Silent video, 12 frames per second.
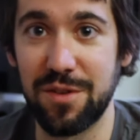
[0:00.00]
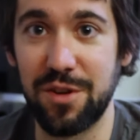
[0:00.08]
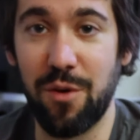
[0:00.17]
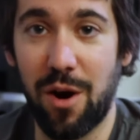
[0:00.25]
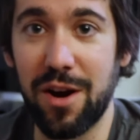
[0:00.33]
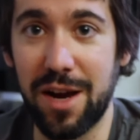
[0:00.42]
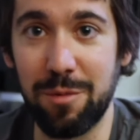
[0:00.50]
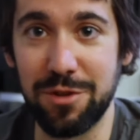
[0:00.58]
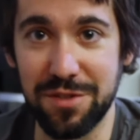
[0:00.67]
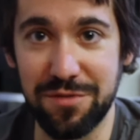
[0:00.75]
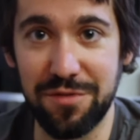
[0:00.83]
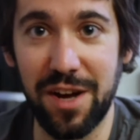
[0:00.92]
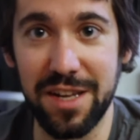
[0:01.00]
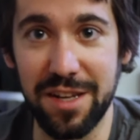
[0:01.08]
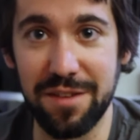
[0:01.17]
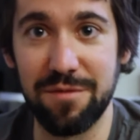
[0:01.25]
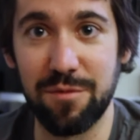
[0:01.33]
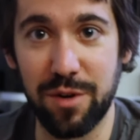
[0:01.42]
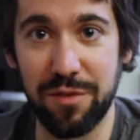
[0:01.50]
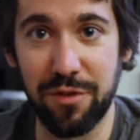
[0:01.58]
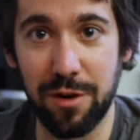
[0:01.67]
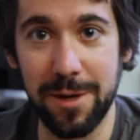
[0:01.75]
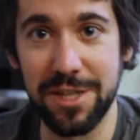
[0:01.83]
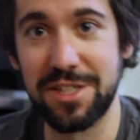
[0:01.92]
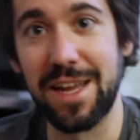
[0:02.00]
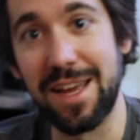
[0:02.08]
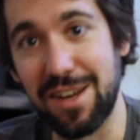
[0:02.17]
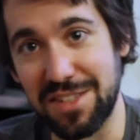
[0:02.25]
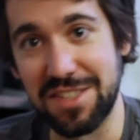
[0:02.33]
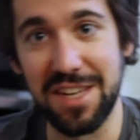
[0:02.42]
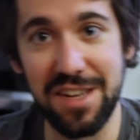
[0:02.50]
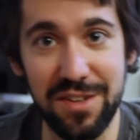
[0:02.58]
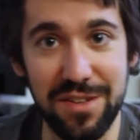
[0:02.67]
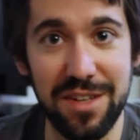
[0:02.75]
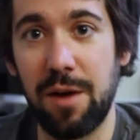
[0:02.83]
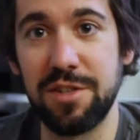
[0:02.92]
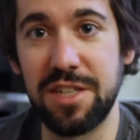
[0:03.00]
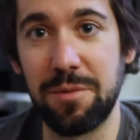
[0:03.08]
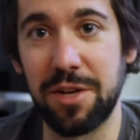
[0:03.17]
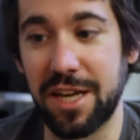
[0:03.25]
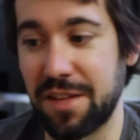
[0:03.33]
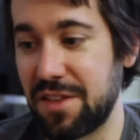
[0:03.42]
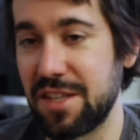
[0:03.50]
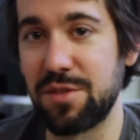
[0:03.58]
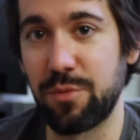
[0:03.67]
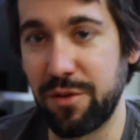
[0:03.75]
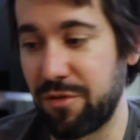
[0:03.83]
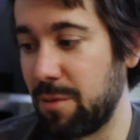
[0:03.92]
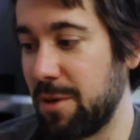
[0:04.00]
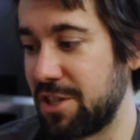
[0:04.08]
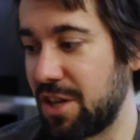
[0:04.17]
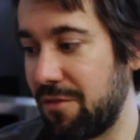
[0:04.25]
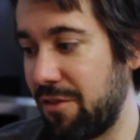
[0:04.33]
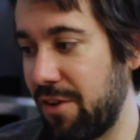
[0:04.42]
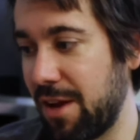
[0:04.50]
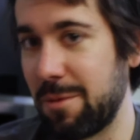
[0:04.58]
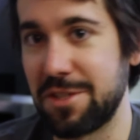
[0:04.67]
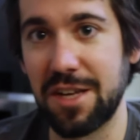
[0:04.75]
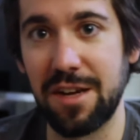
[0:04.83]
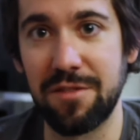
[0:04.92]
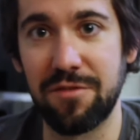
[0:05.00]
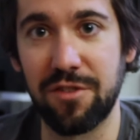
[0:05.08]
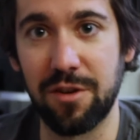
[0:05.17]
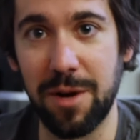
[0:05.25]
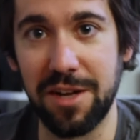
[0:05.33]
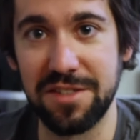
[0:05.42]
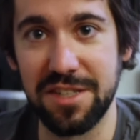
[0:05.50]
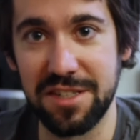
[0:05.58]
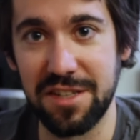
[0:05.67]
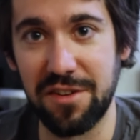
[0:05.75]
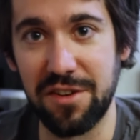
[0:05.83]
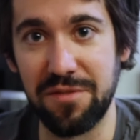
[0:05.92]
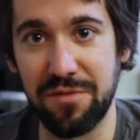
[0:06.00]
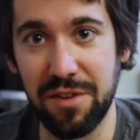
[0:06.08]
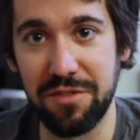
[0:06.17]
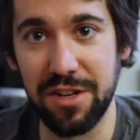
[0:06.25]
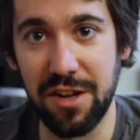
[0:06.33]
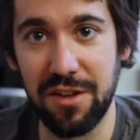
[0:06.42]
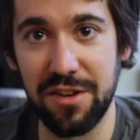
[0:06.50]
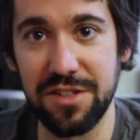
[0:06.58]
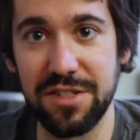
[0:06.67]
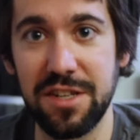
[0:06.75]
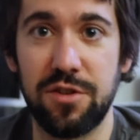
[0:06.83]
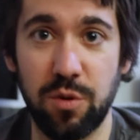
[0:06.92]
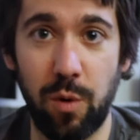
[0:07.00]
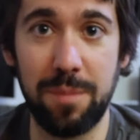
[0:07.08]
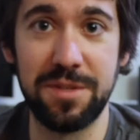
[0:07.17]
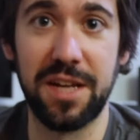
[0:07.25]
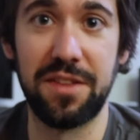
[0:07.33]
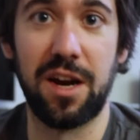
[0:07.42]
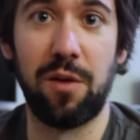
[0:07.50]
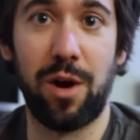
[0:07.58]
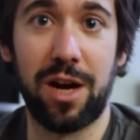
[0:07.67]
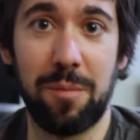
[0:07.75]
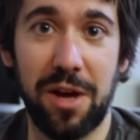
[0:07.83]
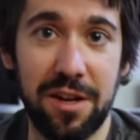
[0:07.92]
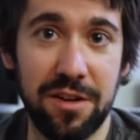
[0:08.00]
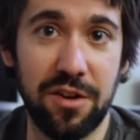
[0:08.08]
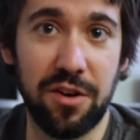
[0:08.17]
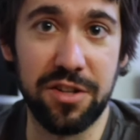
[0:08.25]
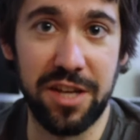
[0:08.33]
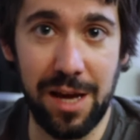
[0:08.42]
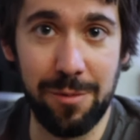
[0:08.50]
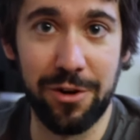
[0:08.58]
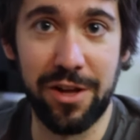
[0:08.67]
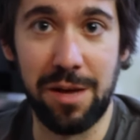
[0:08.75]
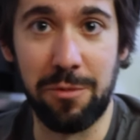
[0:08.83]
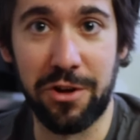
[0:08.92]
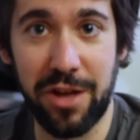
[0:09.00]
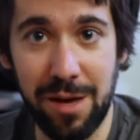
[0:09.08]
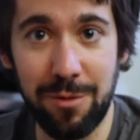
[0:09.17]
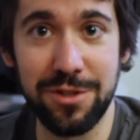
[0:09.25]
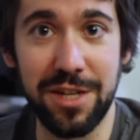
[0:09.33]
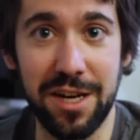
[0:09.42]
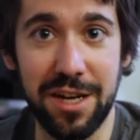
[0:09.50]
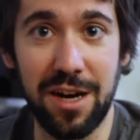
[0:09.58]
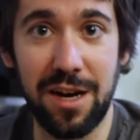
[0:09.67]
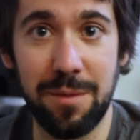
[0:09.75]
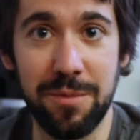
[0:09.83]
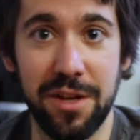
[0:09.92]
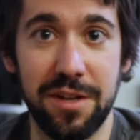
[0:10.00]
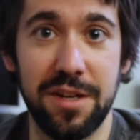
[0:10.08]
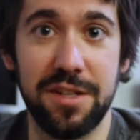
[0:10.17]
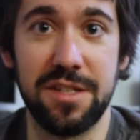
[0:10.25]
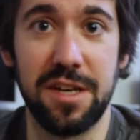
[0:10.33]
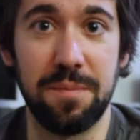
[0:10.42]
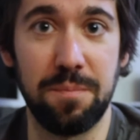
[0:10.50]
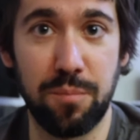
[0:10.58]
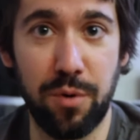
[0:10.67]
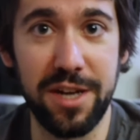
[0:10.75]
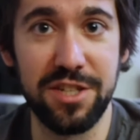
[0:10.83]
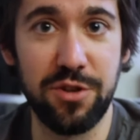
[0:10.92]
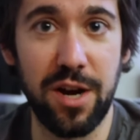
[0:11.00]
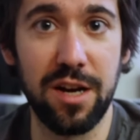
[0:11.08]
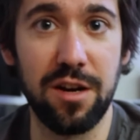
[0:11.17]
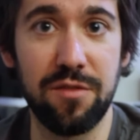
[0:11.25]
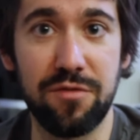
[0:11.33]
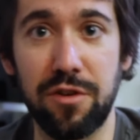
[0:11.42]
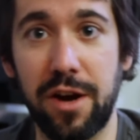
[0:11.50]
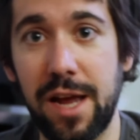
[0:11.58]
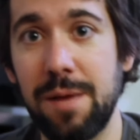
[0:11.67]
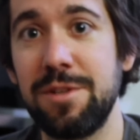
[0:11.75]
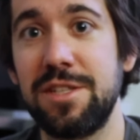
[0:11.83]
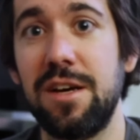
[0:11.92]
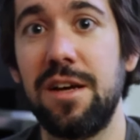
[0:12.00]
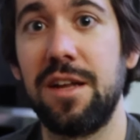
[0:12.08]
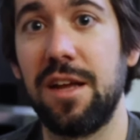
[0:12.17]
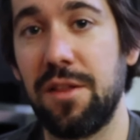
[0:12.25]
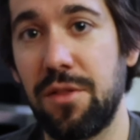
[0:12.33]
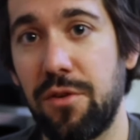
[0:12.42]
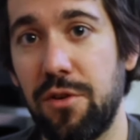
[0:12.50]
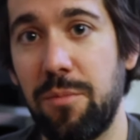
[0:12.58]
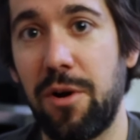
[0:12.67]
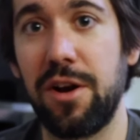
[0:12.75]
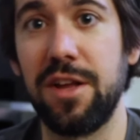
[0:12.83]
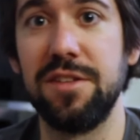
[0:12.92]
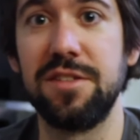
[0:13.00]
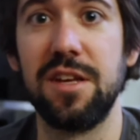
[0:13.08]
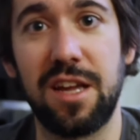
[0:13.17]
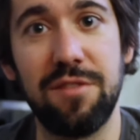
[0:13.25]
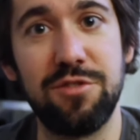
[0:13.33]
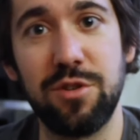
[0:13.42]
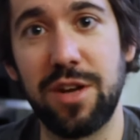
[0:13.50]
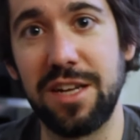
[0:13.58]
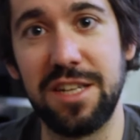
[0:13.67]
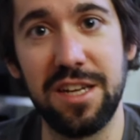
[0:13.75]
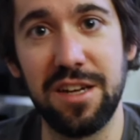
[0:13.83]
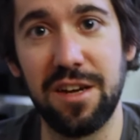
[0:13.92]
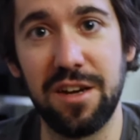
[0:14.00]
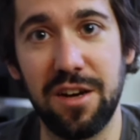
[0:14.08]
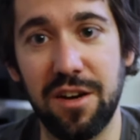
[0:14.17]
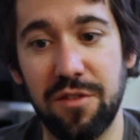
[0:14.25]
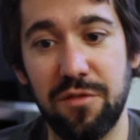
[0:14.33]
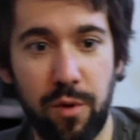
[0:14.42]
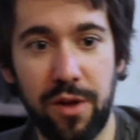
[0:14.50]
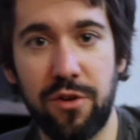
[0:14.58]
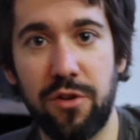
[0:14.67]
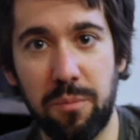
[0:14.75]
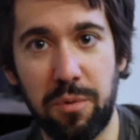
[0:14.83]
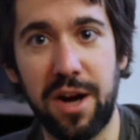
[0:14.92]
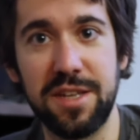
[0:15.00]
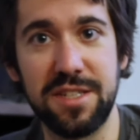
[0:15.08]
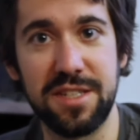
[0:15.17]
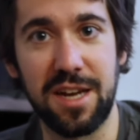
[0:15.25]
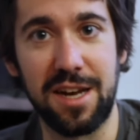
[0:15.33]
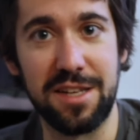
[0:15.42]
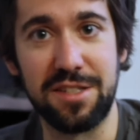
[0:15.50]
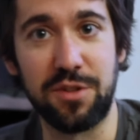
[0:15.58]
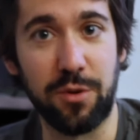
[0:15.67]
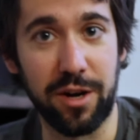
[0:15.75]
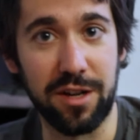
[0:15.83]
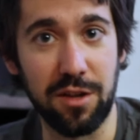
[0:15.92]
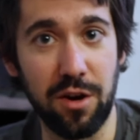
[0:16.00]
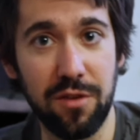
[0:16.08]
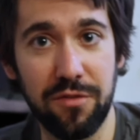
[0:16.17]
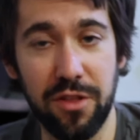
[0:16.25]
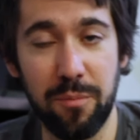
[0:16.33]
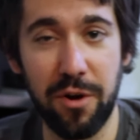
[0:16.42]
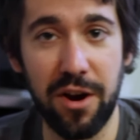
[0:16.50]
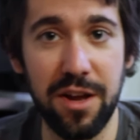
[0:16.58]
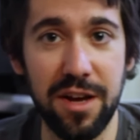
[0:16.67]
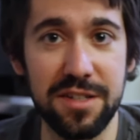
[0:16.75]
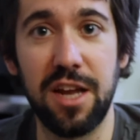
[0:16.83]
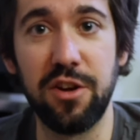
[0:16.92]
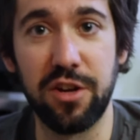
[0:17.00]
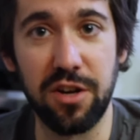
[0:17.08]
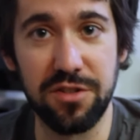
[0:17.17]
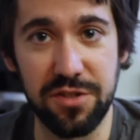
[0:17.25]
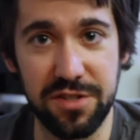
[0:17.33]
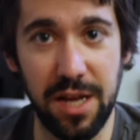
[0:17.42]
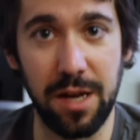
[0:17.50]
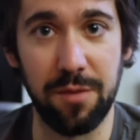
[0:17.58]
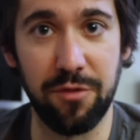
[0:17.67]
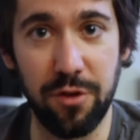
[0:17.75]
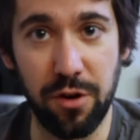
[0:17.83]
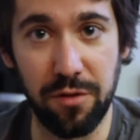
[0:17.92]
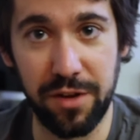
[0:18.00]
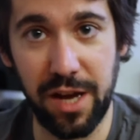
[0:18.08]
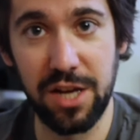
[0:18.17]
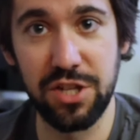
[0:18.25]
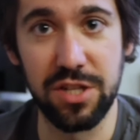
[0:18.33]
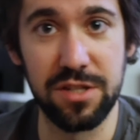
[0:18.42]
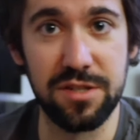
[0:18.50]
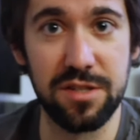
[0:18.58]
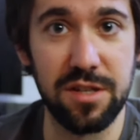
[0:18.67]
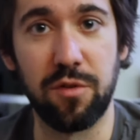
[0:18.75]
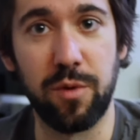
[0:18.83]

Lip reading: you are able to find it refurbished and on sale. I was able to get this refurbished off of Amazon for about $650. There's a website that I recommend called camelcamelcamel.com that is a price tracker for Amazon and third parties. It gives you an idea of whether the price is at a historic low for the product, and you can also sign up for notifications for